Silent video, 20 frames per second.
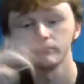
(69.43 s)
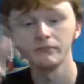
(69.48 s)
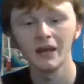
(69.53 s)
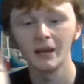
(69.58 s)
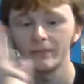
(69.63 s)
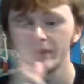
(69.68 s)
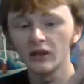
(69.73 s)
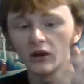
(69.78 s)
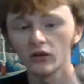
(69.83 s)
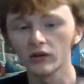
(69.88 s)

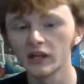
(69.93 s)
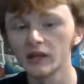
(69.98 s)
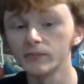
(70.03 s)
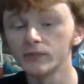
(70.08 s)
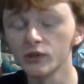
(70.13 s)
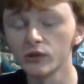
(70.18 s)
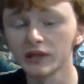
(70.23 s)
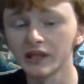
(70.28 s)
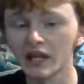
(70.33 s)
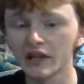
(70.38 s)
Maybe I'll keep
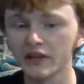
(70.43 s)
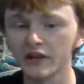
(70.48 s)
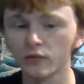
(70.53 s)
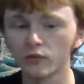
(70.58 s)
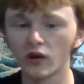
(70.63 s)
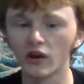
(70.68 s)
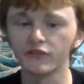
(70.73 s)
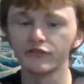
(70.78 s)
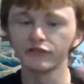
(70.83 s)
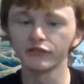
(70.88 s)
doing that thing
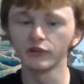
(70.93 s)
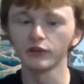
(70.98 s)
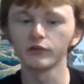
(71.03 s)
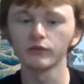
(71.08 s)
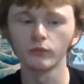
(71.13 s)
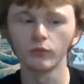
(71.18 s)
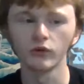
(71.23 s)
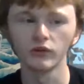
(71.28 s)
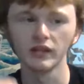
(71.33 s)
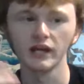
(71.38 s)
where I
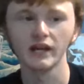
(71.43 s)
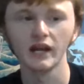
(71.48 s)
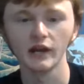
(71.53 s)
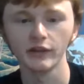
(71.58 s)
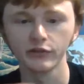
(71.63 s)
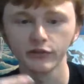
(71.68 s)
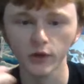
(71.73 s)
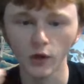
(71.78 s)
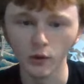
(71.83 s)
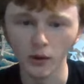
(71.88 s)

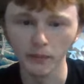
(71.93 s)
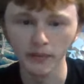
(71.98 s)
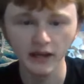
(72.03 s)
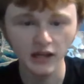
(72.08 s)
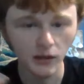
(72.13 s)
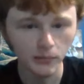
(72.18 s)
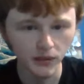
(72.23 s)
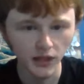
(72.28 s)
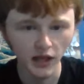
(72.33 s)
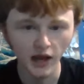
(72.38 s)
throw a
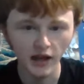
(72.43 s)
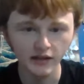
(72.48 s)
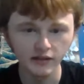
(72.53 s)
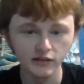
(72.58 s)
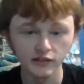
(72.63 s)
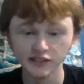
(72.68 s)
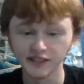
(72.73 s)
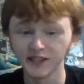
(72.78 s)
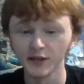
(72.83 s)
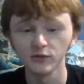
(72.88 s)
pickup line,
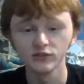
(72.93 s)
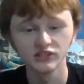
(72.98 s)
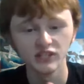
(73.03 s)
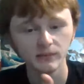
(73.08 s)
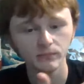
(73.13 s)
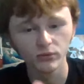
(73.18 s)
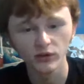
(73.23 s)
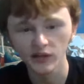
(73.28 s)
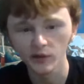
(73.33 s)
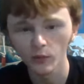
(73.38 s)
because those
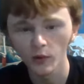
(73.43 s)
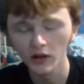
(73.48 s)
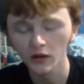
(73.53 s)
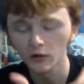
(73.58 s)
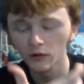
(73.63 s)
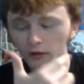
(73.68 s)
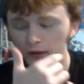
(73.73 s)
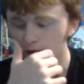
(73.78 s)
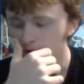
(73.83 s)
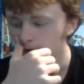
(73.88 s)
did pretty
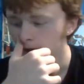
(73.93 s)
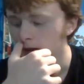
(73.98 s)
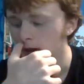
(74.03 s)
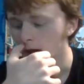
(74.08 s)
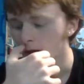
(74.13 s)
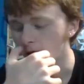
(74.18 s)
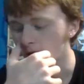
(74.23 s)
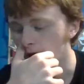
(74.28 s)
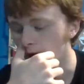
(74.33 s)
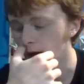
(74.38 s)
well.
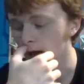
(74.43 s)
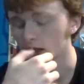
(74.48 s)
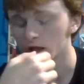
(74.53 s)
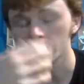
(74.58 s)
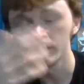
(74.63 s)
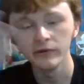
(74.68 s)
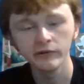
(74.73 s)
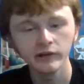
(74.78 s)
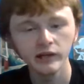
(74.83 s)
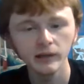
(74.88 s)

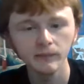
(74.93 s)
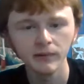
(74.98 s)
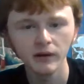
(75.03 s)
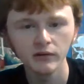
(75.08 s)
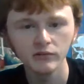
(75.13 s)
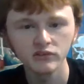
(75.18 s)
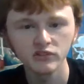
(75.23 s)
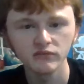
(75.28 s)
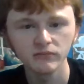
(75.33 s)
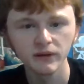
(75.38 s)
Community
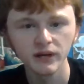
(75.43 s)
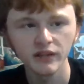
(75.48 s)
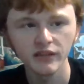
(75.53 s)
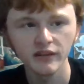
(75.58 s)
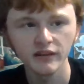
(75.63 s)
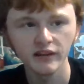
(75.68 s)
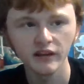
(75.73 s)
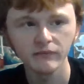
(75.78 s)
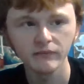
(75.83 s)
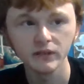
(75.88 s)
posts have been a
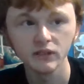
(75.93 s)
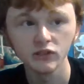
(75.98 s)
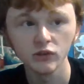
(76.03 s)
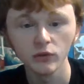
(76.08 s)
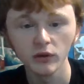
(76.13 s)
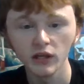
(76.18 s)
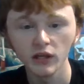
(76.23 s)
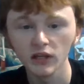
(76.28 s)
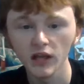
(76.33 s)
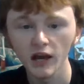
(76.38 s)
thing I've been
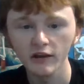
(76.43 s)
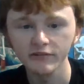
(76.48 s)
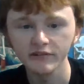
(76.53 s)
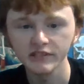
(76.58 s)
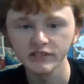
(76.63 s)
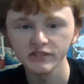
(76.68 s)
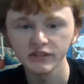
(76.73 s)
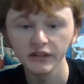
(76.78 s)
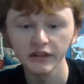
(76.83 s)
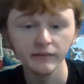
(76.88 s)
doing a lot
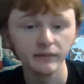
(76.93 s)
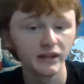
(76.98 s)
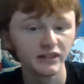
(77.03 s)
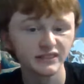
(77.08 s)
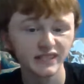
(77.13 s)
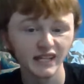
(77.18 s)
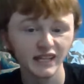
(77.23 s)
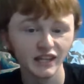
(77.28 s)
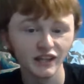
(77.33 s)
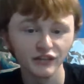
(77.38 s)
recently
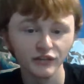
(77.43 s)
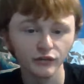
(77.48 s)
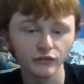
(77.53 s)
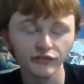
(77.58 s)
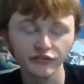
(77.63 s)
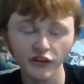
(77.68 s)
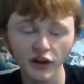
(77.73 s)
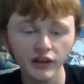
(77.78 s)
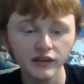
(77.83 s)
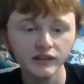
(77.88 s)
because I think they're
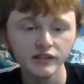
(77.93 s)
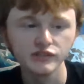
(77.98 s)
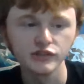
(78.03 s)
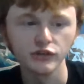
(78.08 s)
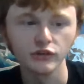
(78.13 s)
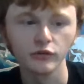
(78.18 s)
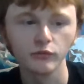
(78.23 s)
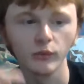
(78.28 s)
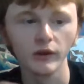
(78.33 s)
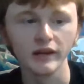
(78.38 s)
fun. It's a
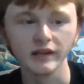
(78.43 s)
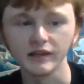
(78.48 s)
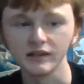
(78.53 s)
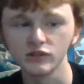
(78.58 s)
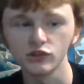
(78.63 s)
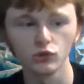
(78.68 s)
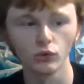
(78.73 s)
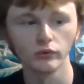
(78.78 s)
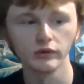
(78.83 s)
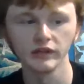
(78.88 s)
good way to get
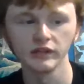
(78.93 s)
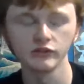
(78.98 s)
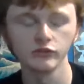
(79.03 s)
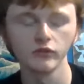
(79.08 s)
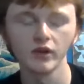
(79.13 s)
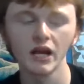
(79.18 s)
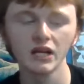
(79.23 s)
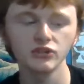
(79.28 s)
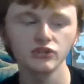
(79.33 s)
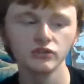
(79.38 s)
short
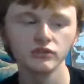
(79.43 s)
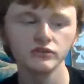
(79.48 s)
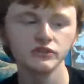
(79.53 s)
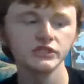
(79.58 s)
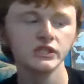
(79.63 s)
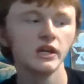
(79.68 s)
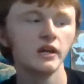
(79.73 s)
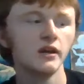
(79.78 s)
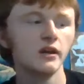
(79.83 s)
interactions.